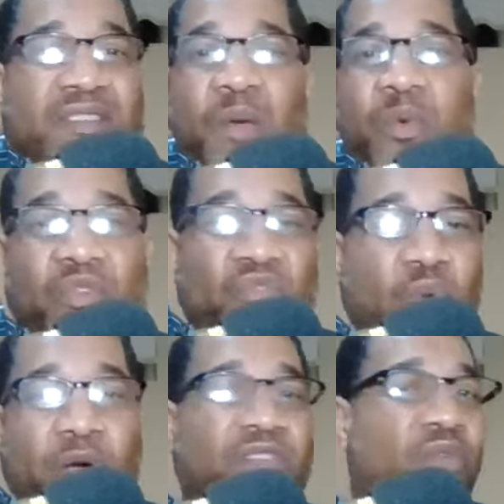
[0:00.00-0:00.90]
as someone who's
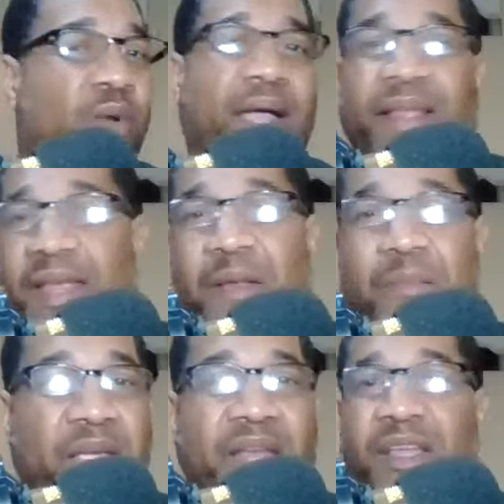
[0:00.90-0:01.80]
worked directly in the
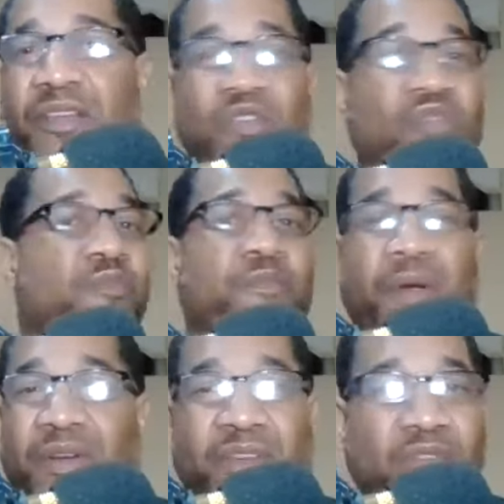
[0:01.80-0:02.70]
media,
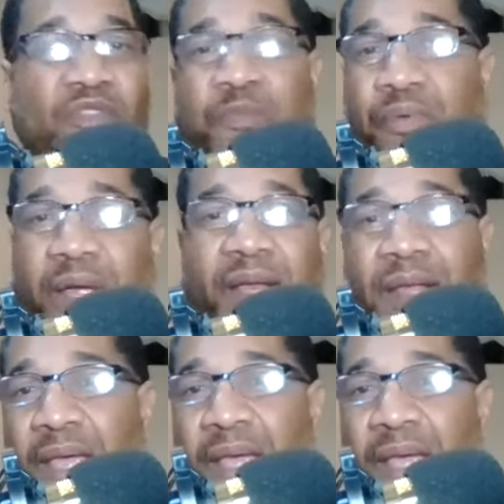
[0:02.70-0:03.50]
newsprint,